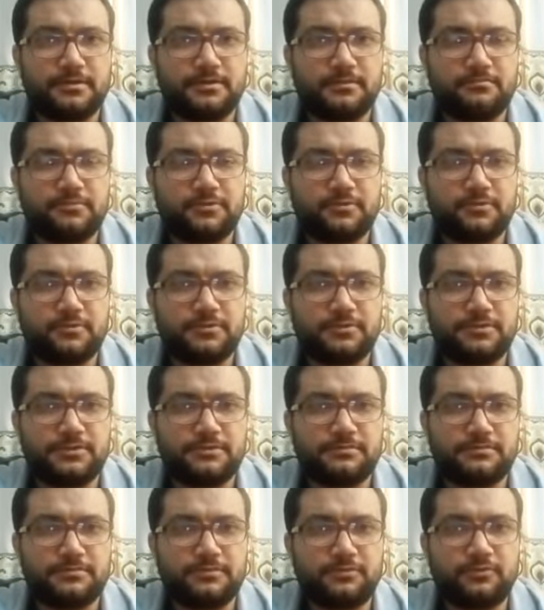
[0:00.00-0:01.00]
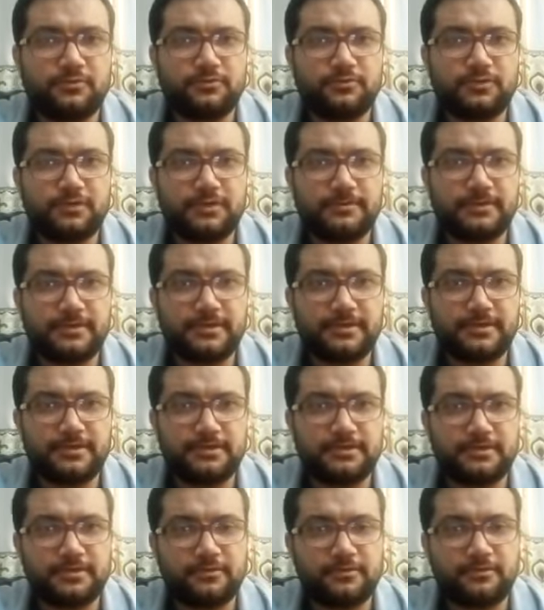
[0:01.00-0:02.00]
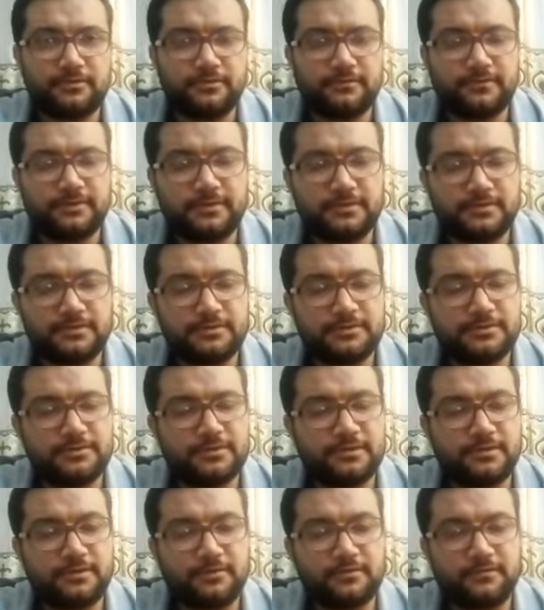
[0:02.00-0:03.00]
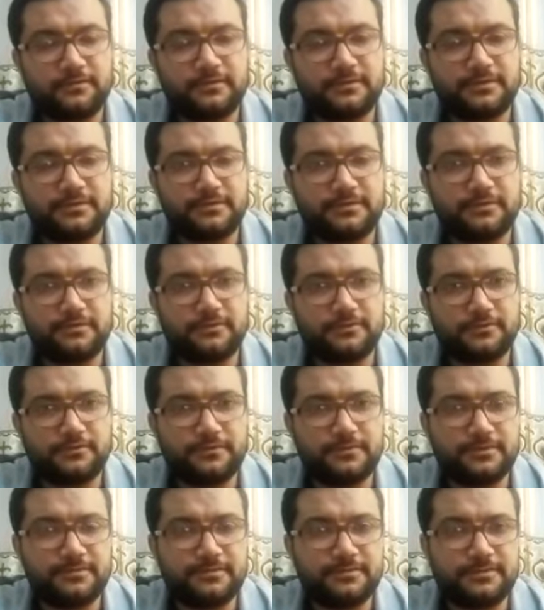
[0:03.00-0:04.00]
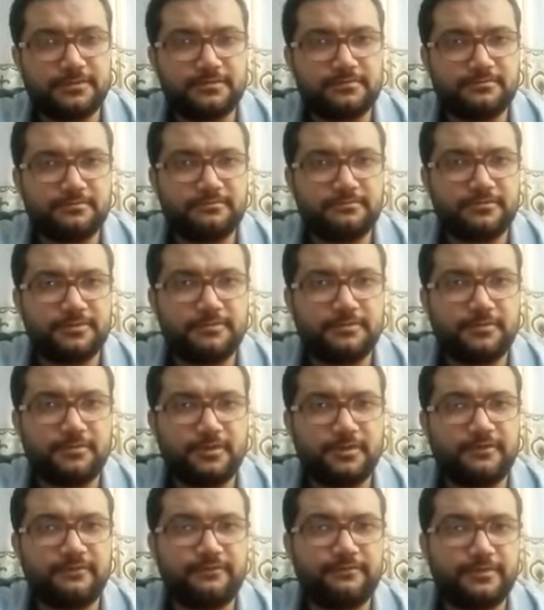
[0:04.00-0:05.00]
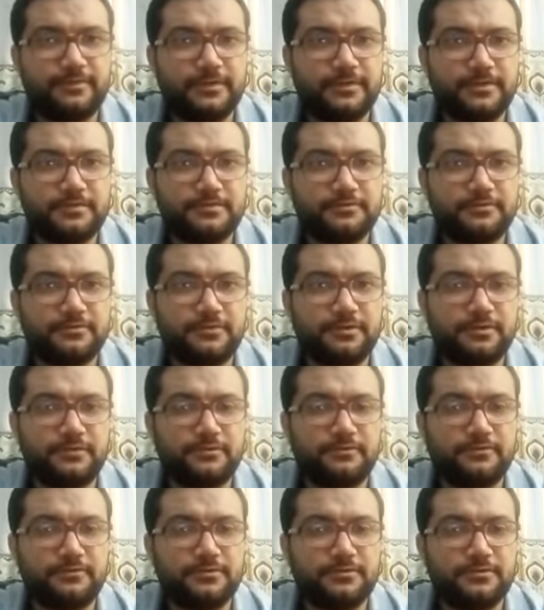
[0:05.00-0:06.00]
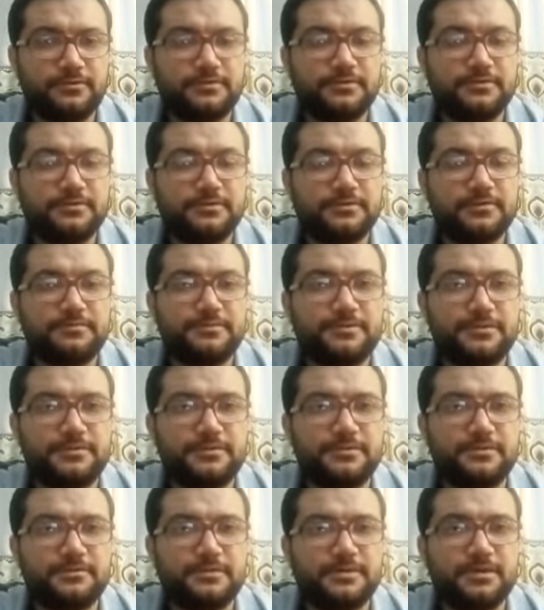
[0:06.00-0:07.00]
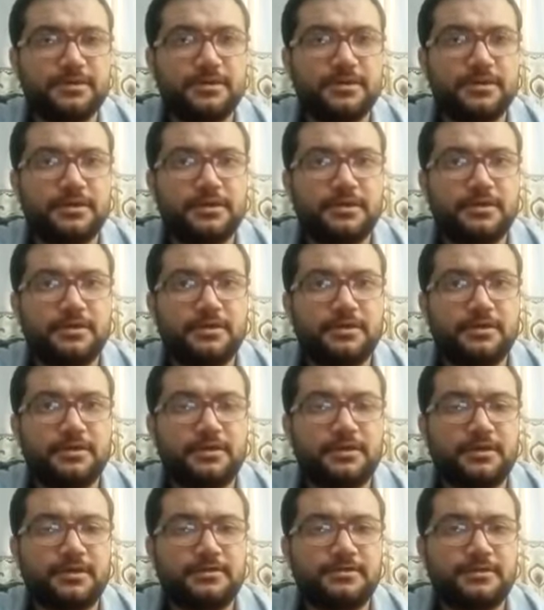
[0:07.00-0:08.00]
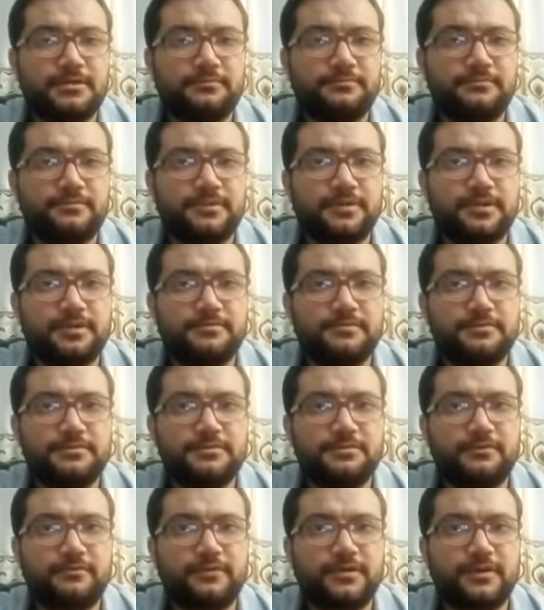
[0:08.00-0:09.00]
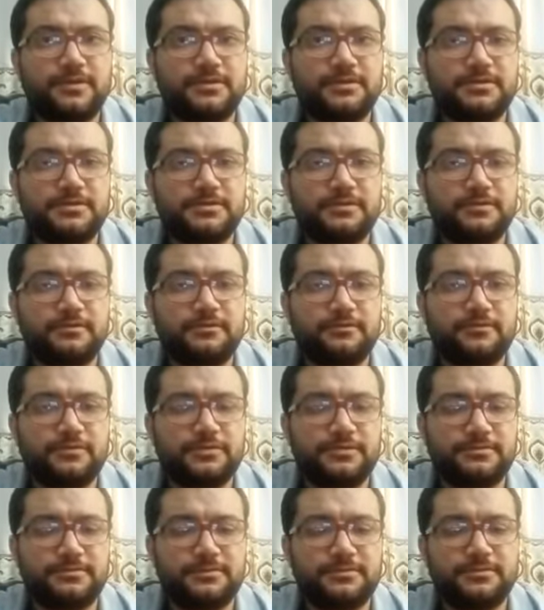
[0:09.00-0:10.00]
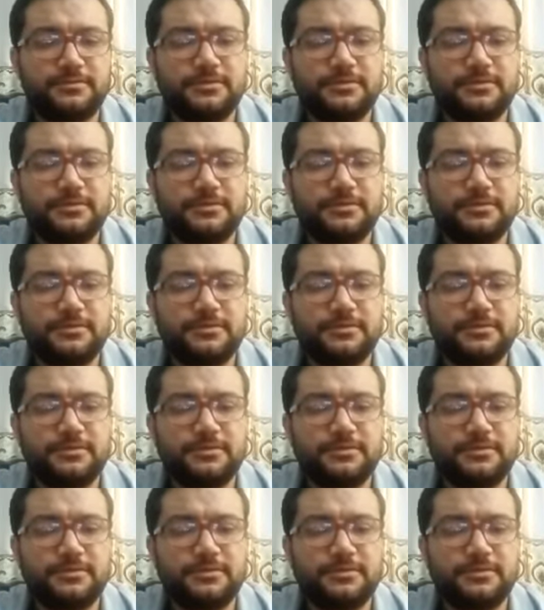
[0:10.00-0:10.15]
because not only bacteria or virus like COVID is the cause of sepsis. Maybe we have PERM can cause sepsis, some types of cancer can cause sepsis.